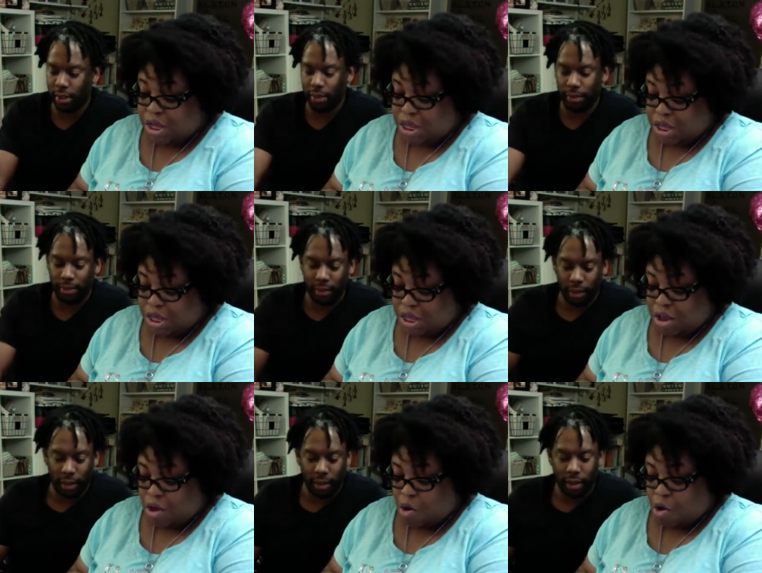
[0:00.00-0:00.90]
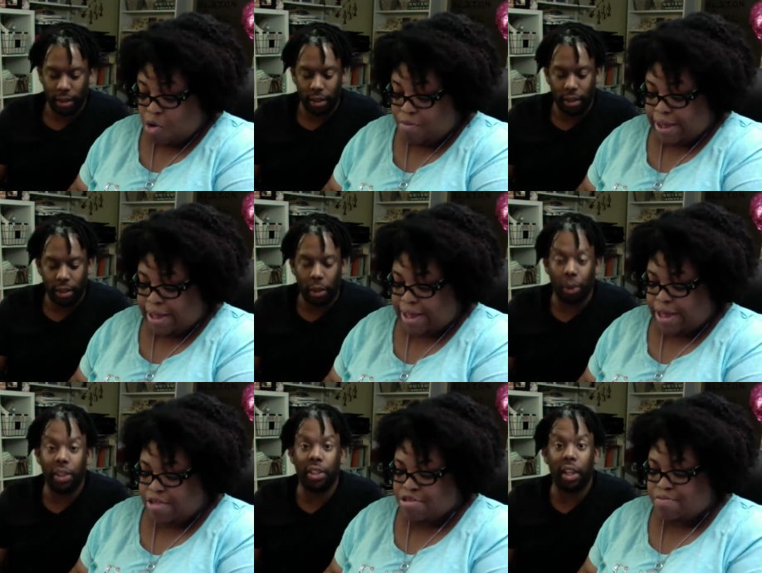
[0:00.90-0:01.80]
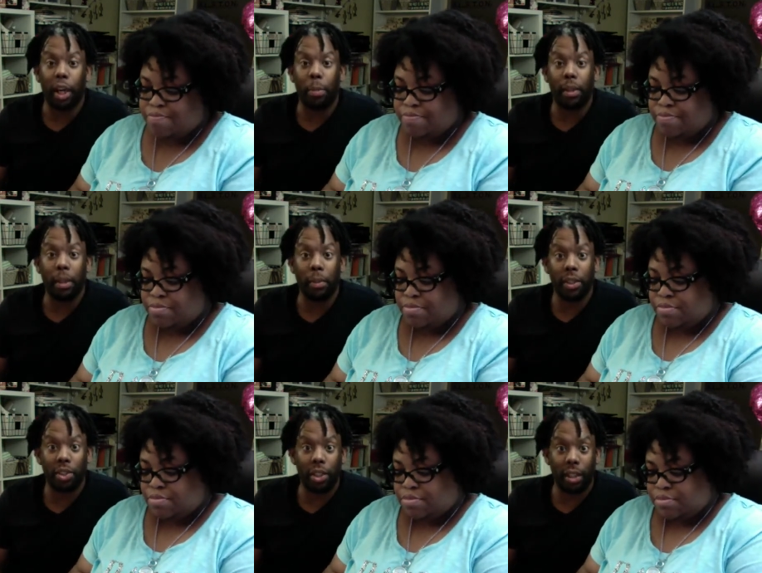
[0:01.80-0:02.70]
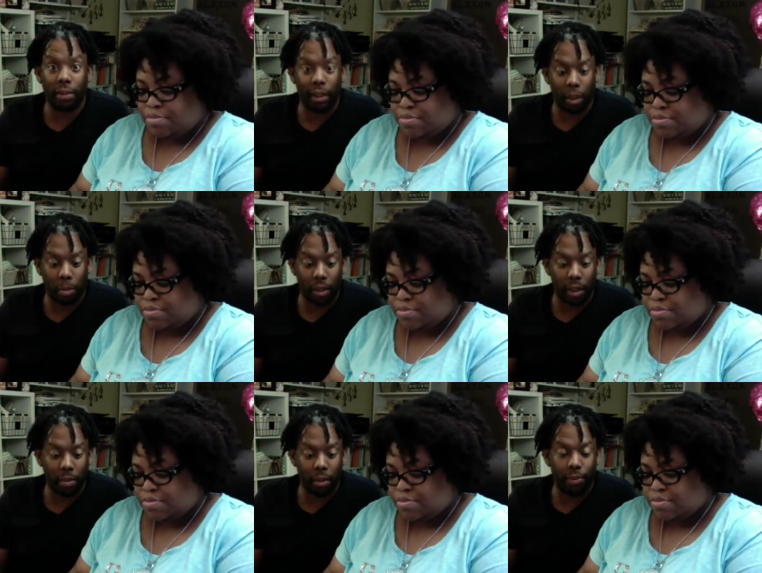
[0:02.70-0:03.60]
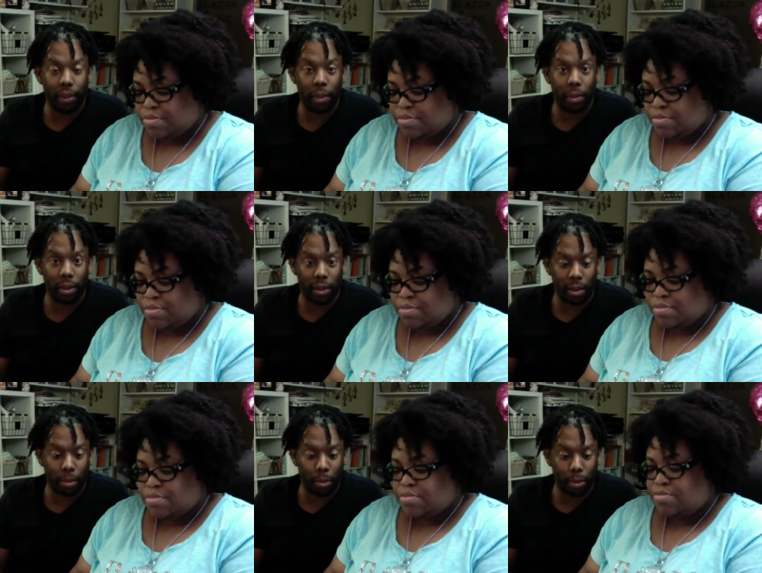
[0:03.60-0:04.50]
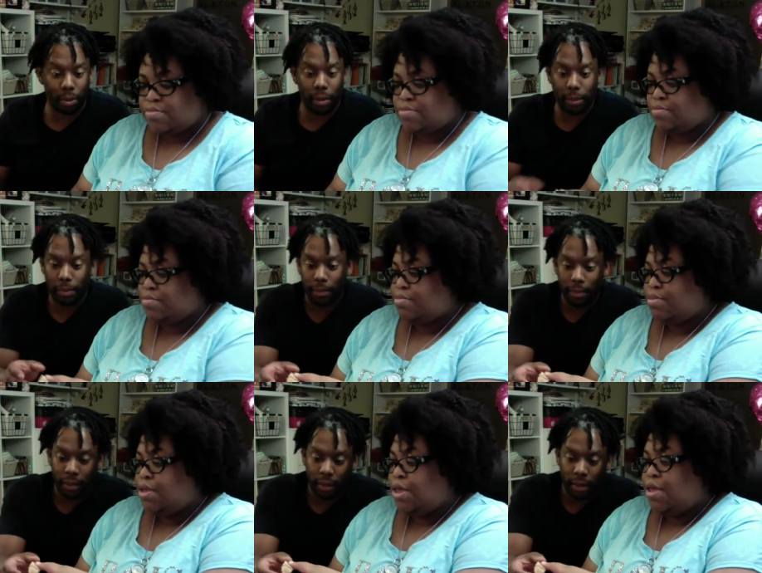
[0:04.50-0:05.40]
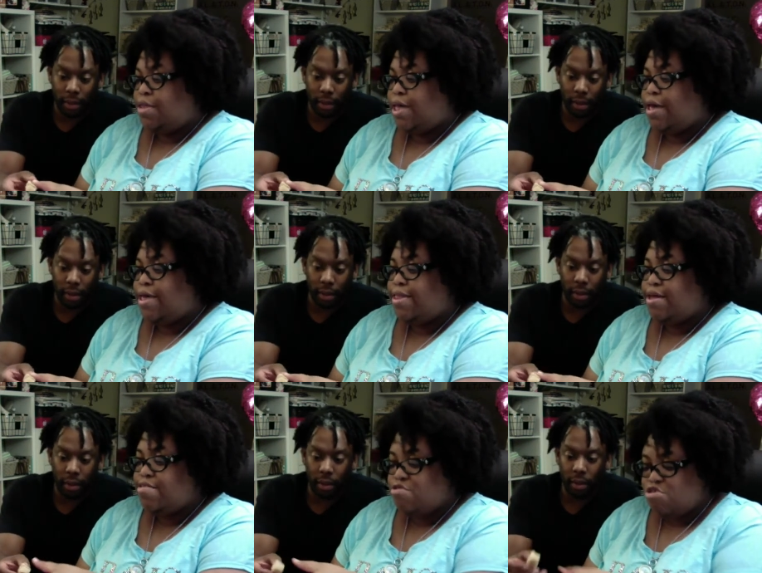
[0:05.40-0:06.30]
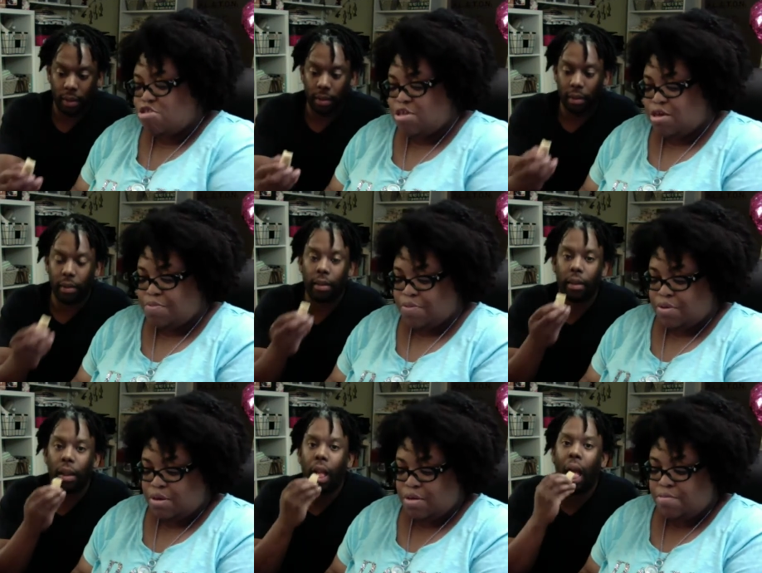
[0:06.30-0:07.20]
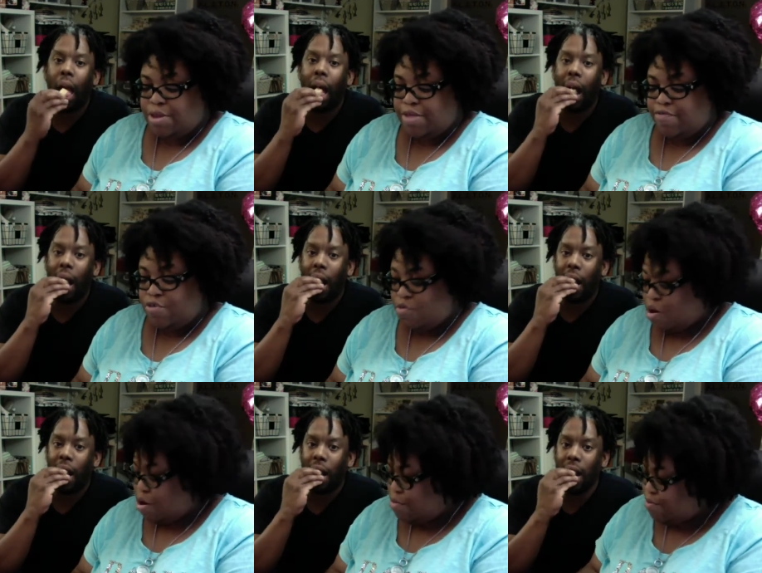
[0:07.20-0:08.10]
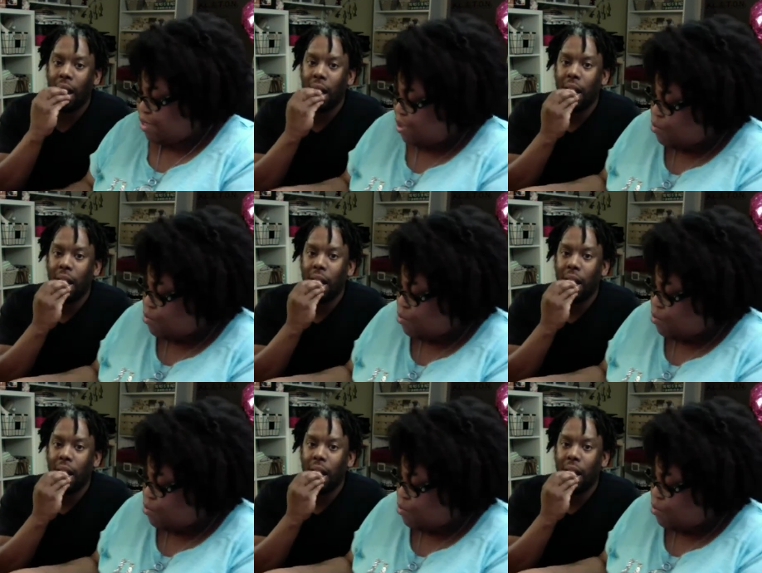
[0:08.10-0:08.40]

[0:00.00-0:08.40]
Speaker 1: good. Oh my gosh. So he's an upcoming chef that'll probably be famous at some point.
Speaker 2: Now, he doesn't ship But if you are, babe,